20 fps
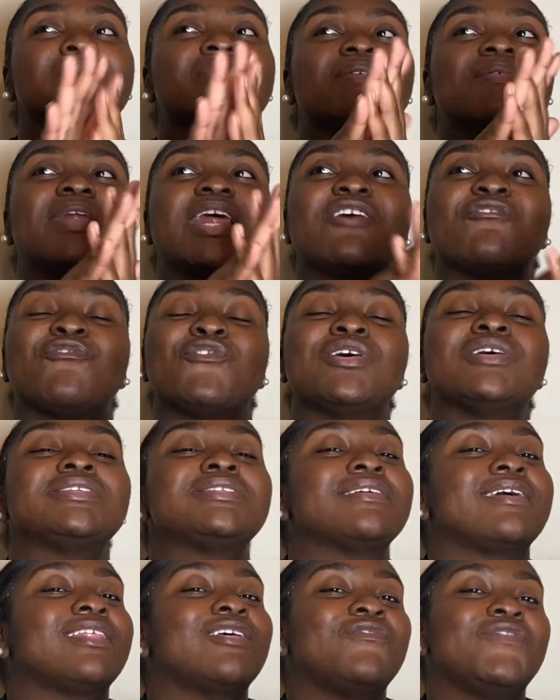when I
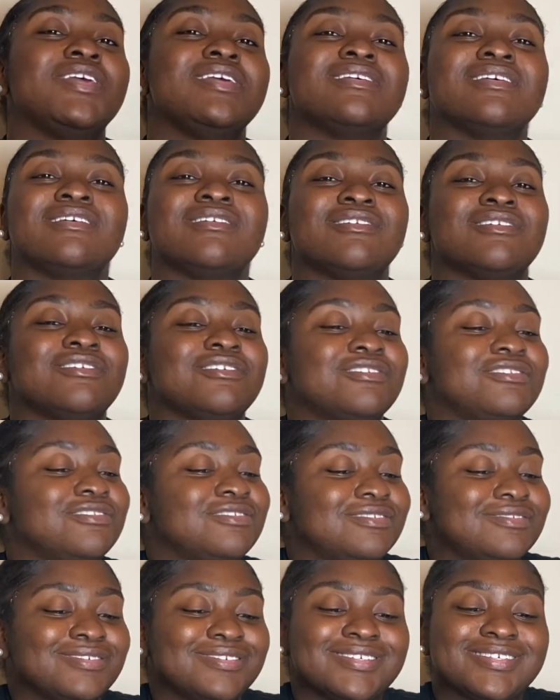first saw the vegan
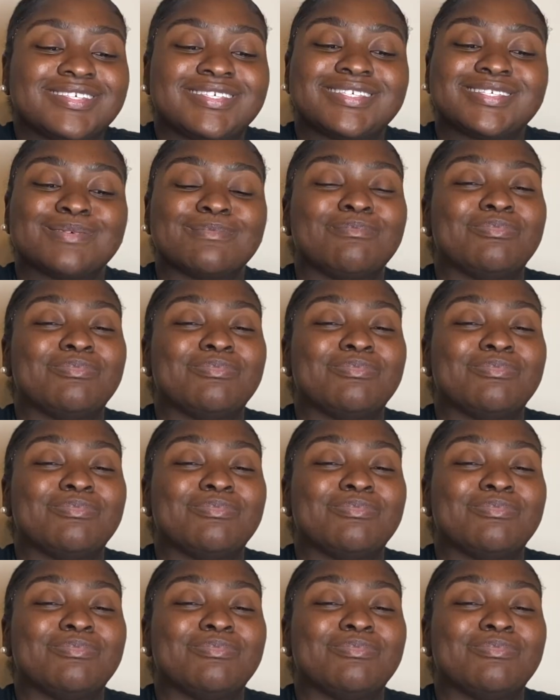girls